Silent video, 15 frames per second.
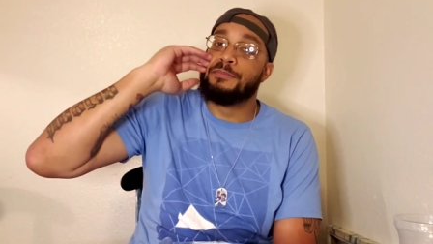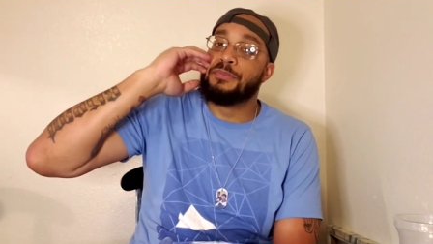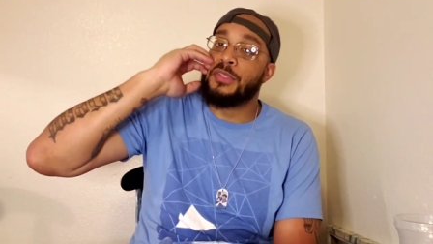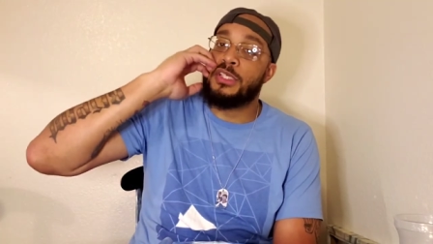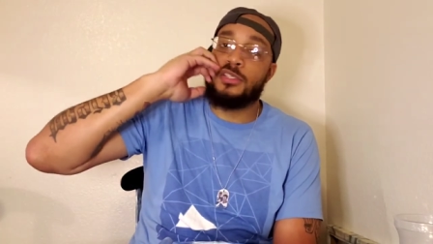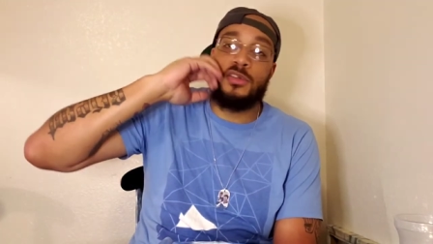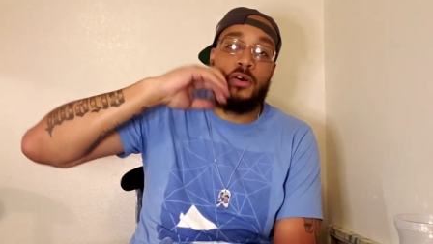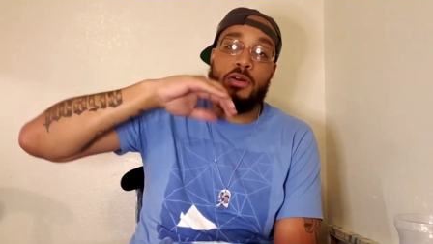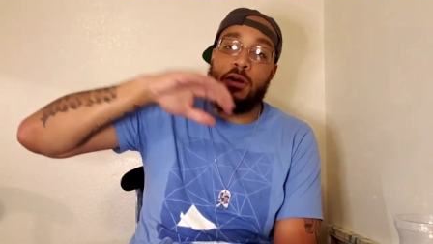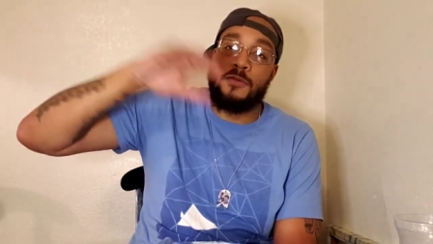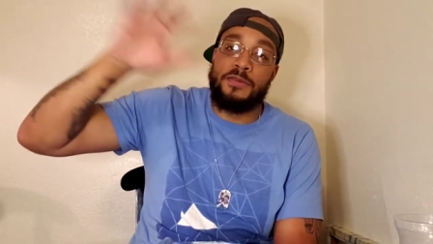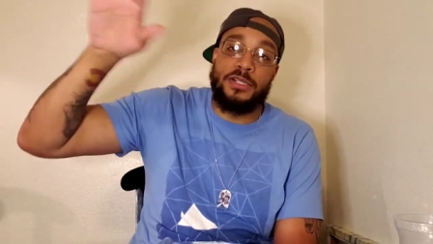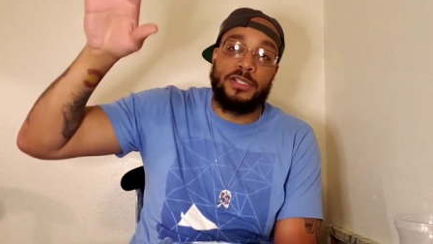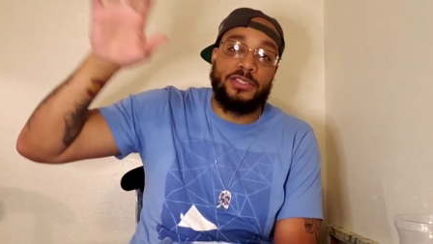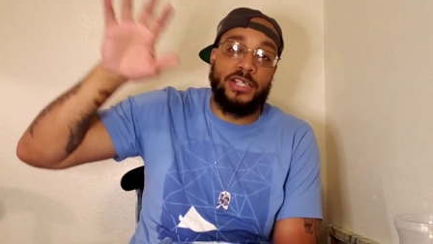This is going
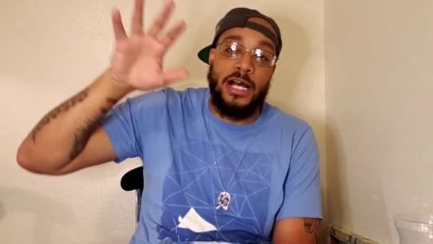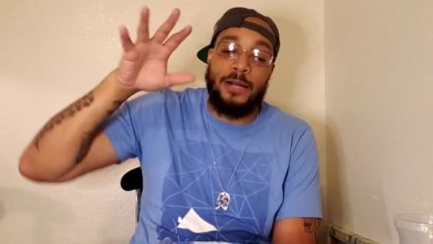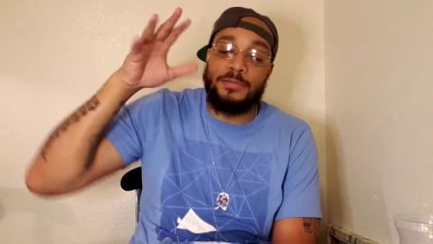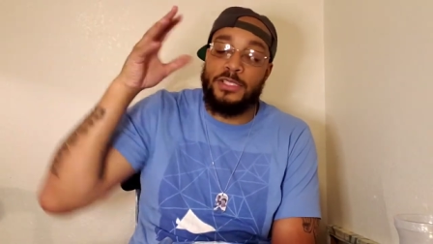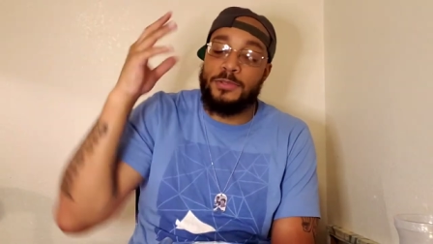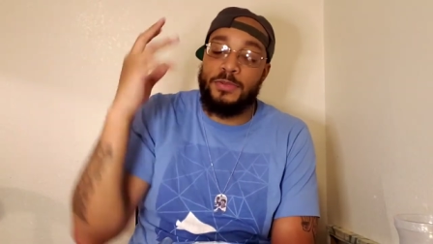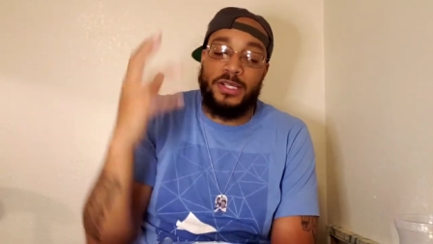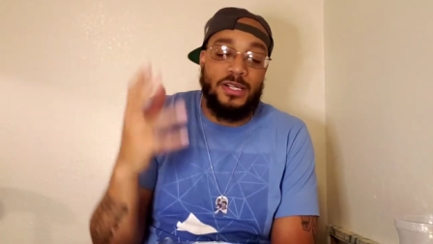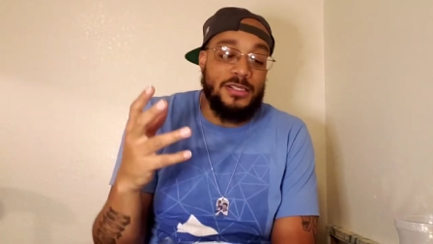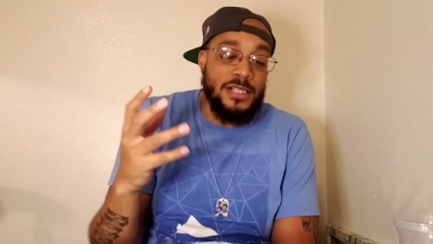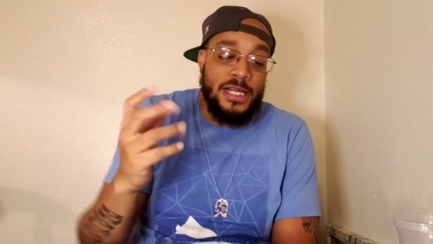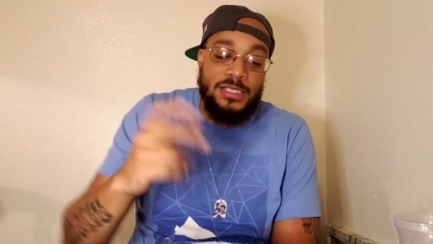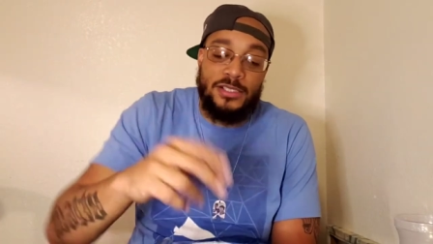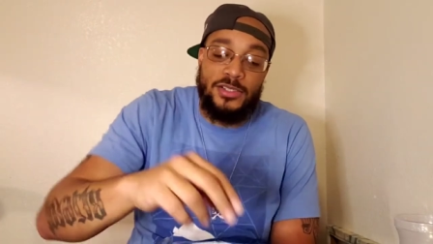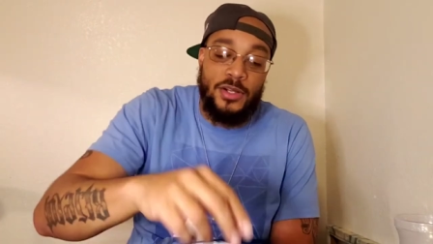over the top. Just because
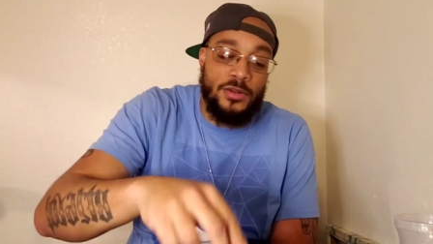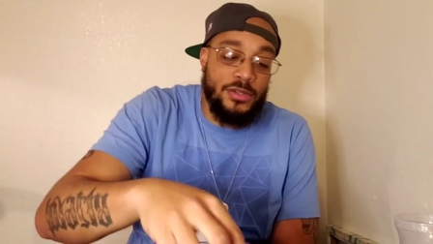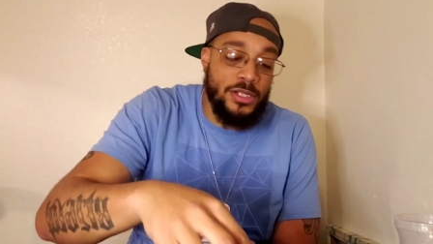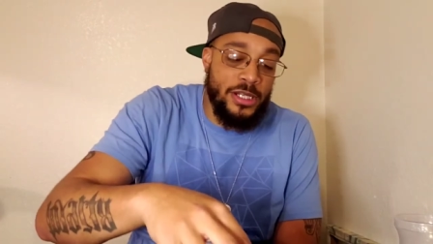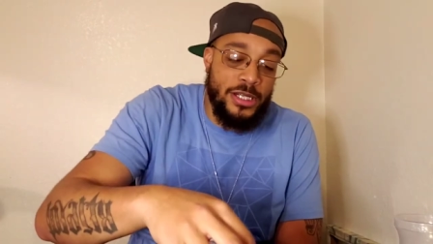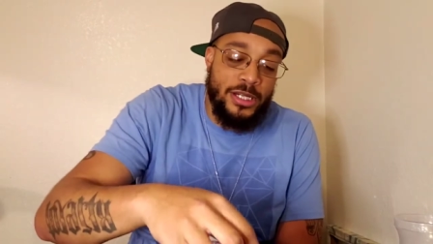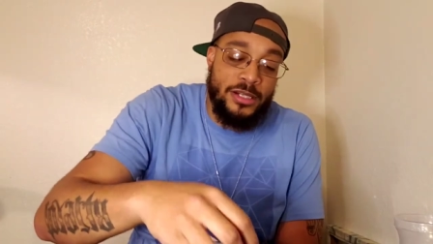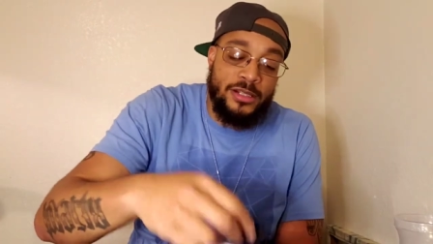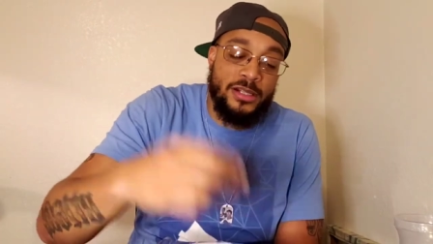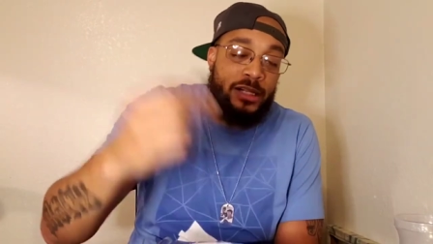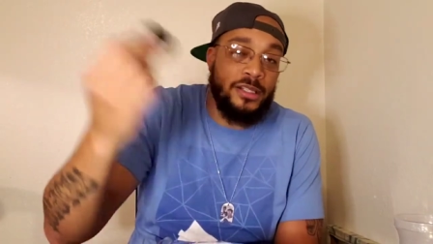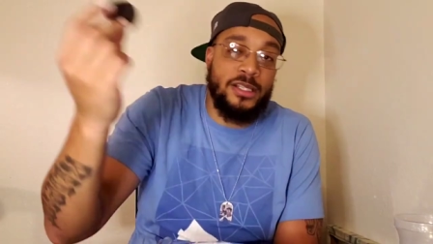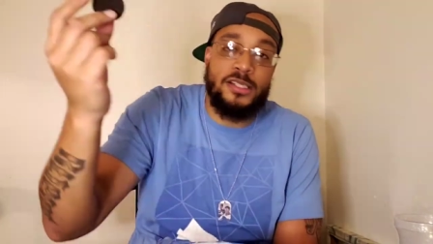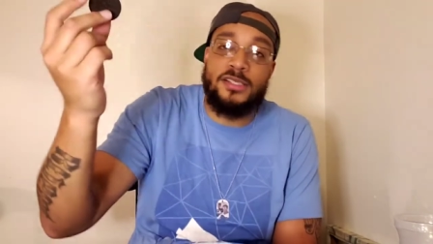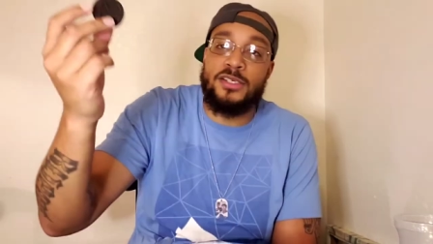I just don't like
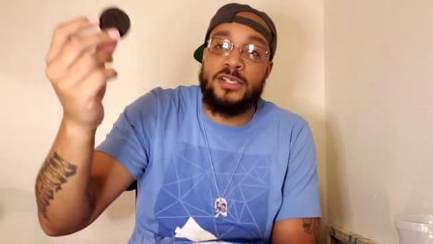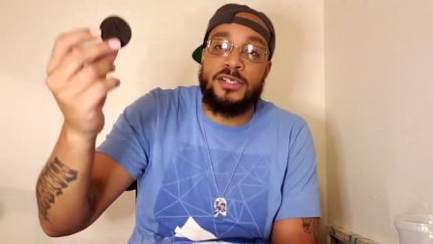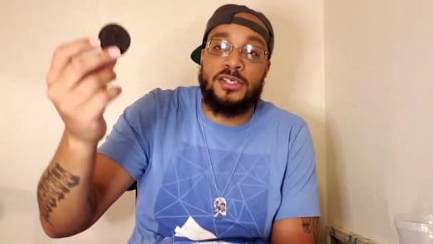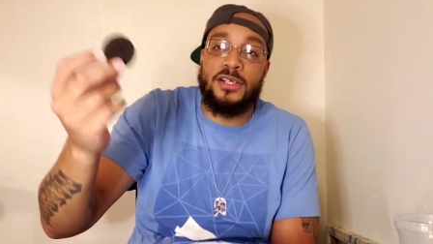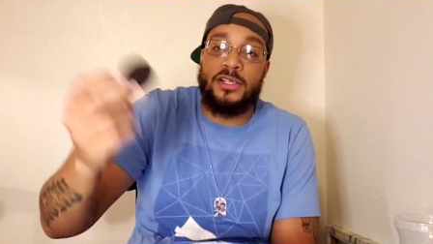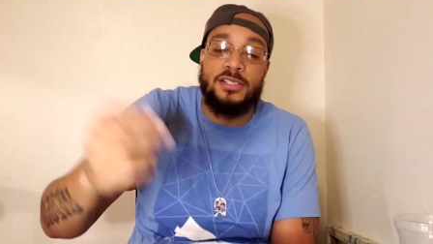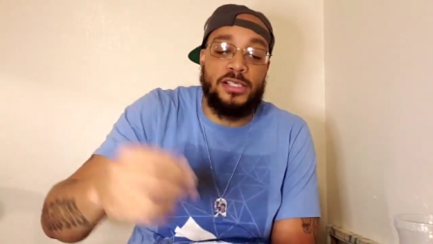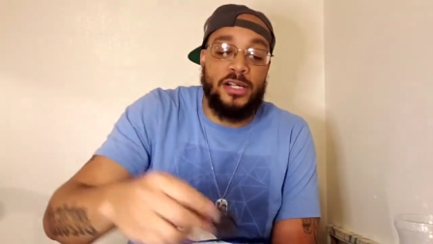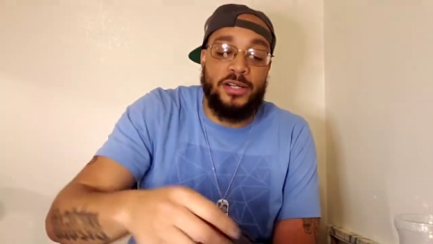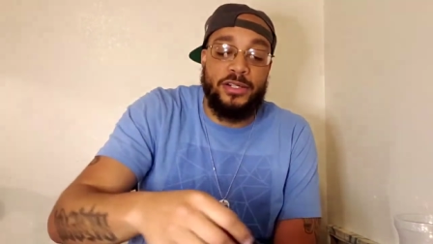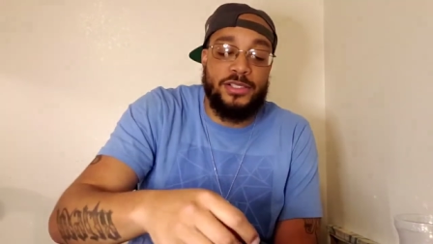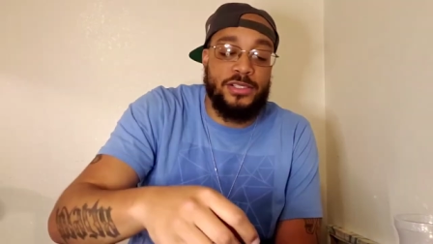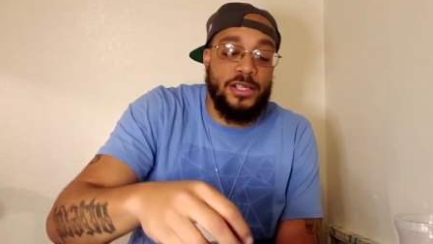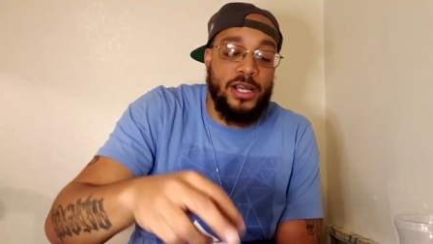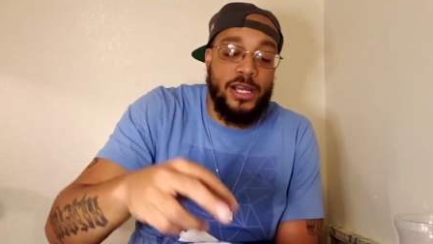it, these are just gonna sit on
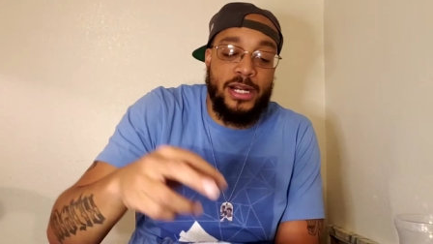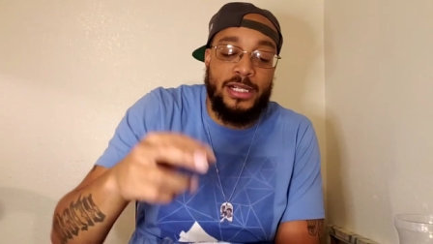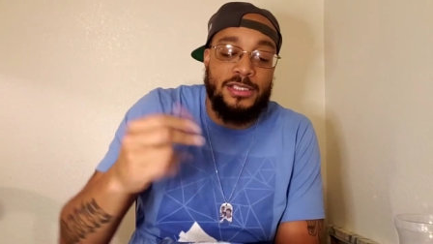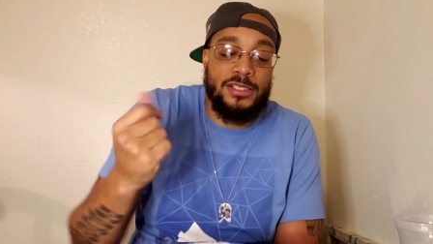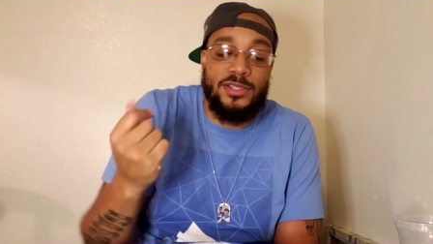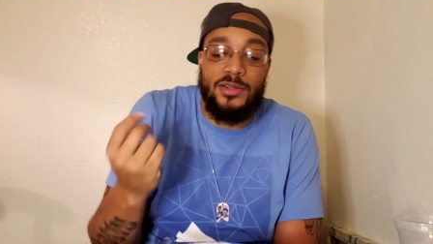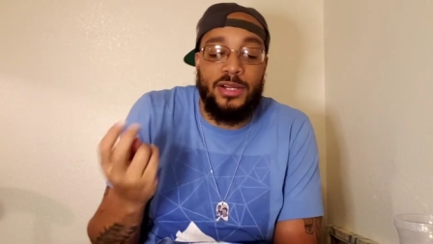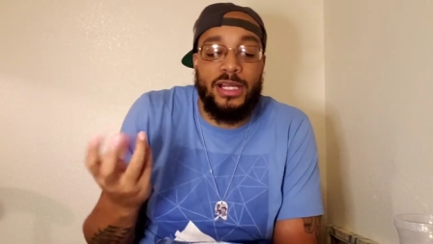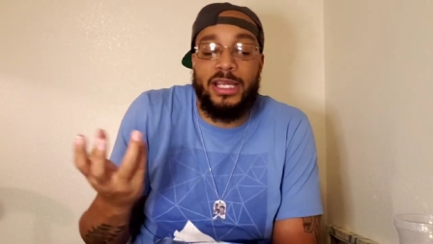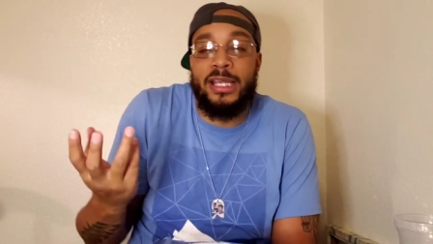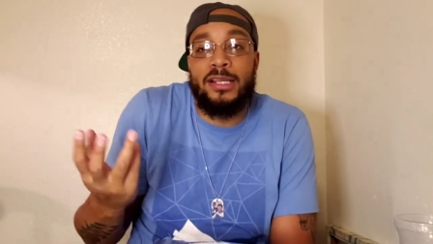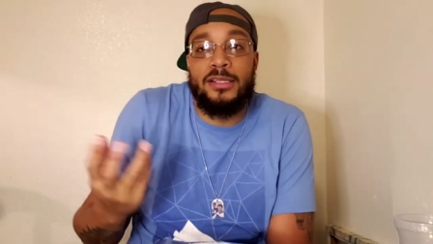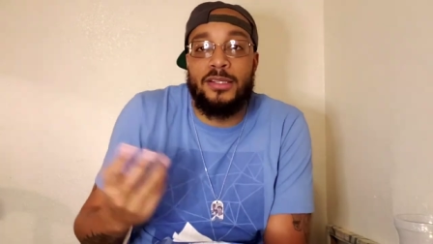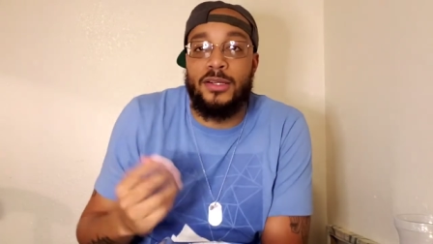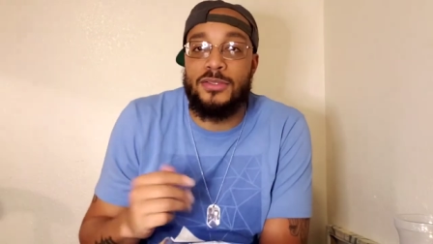the side. I just don't like
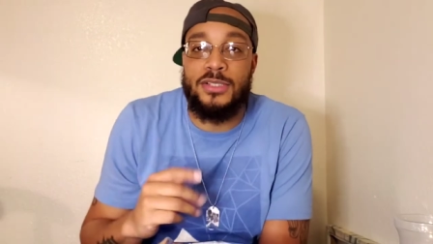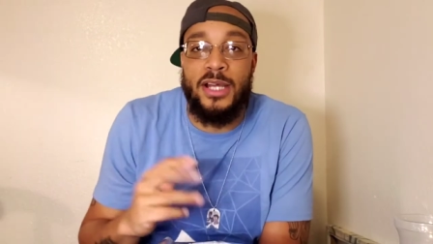eating those.